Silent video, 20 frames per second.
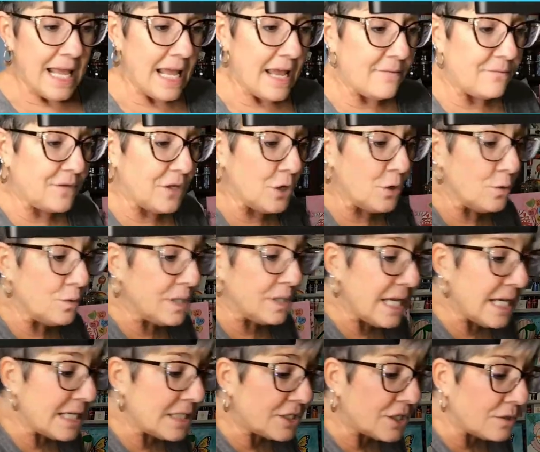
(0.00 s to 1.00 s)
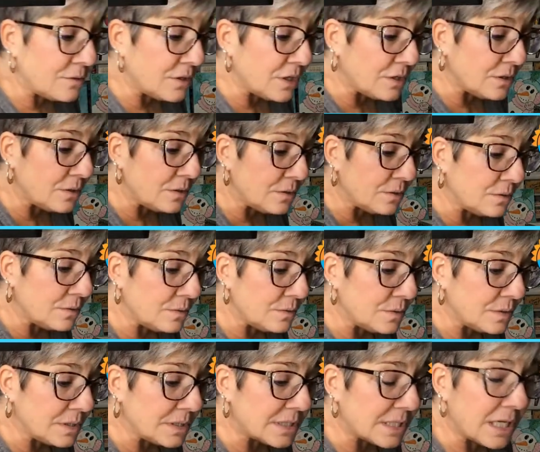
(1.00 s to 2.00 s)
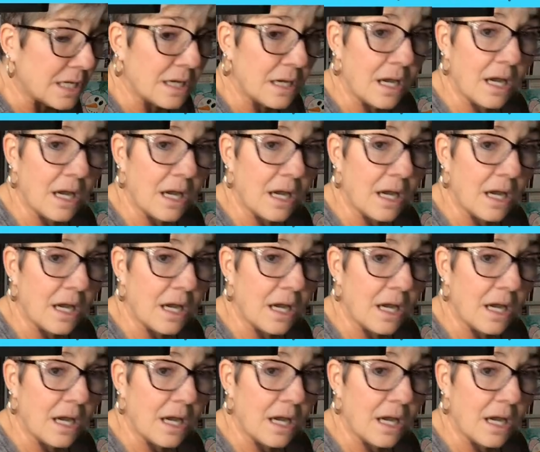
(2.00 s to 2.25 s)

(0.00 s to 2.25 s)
if you need to use